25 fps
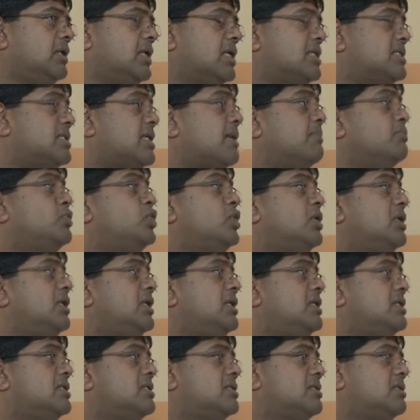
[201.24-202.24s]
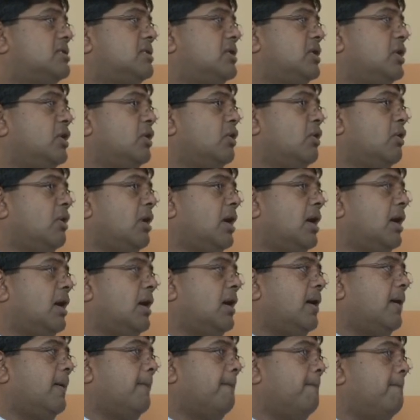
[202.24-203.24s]
The assumption is,
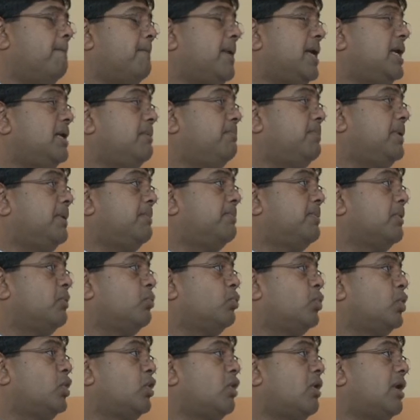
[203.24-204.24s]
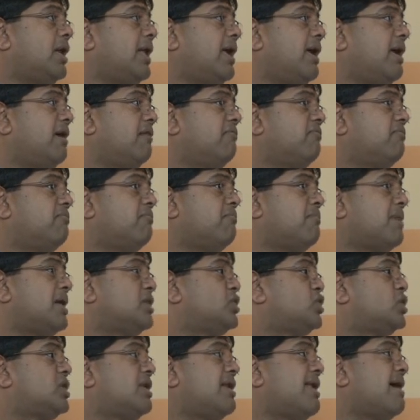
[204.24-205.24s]
many people would not have
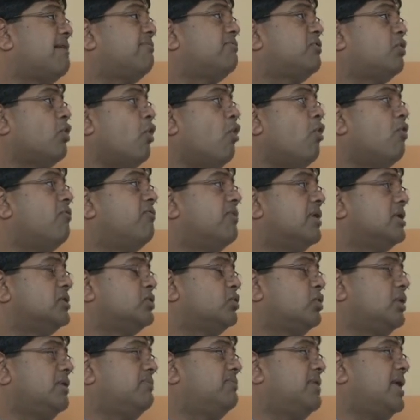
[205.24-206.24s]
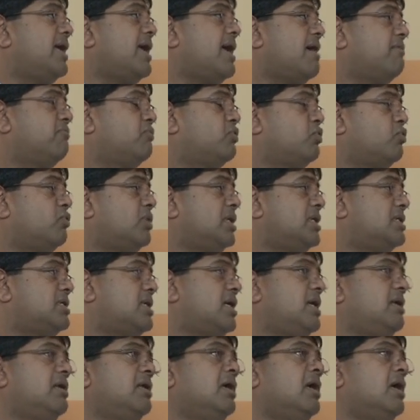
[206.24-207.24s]
much left over. So if they have to
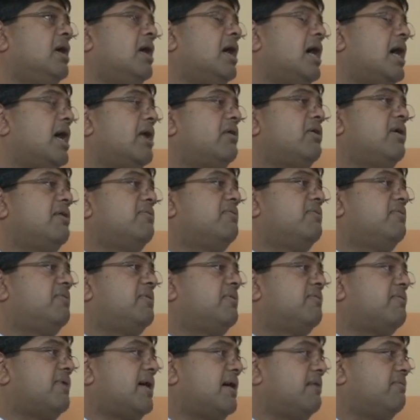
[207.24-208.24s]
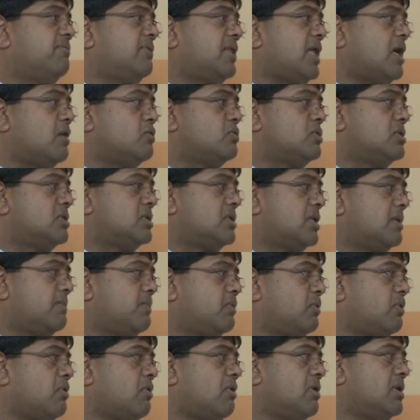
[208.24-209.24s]
retain 155,000
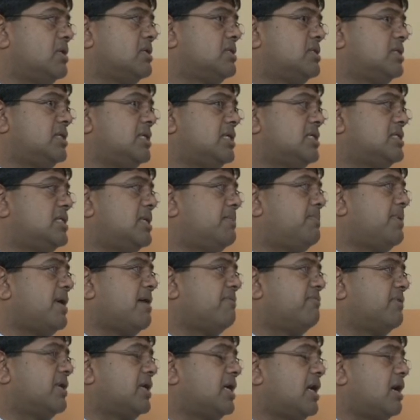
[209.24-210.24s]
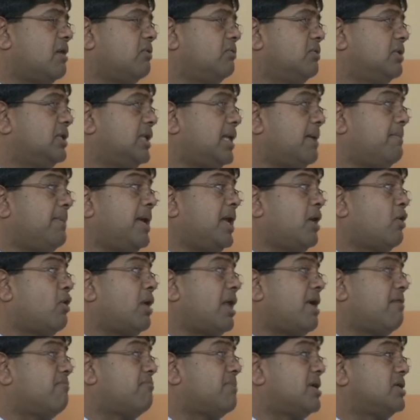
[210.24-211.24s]
Singapore dollars in the CPF account, they may
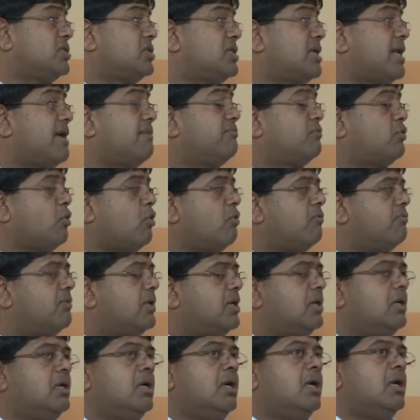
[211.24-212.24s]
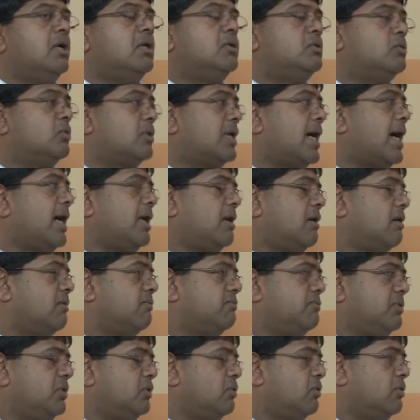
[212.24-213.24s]
not have much left over to kind
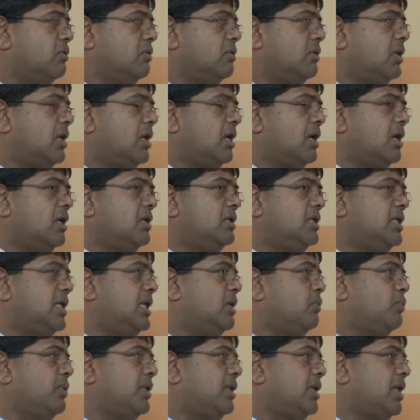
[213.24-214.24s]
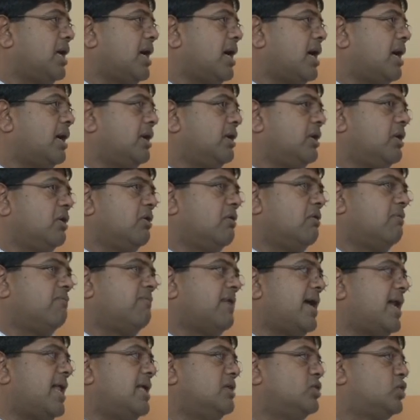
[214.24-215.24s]
of, deal with their,
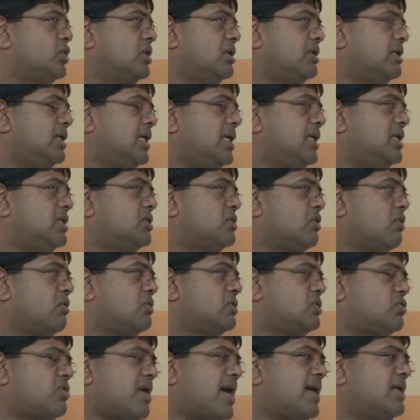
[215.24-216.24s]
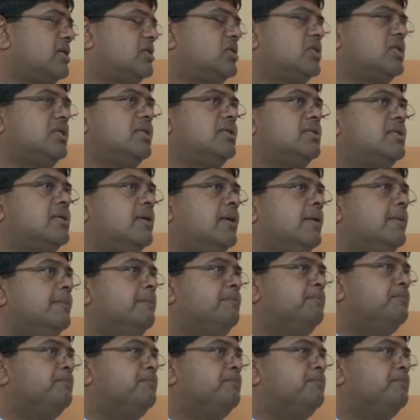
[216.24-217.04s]
financial needs or strategies.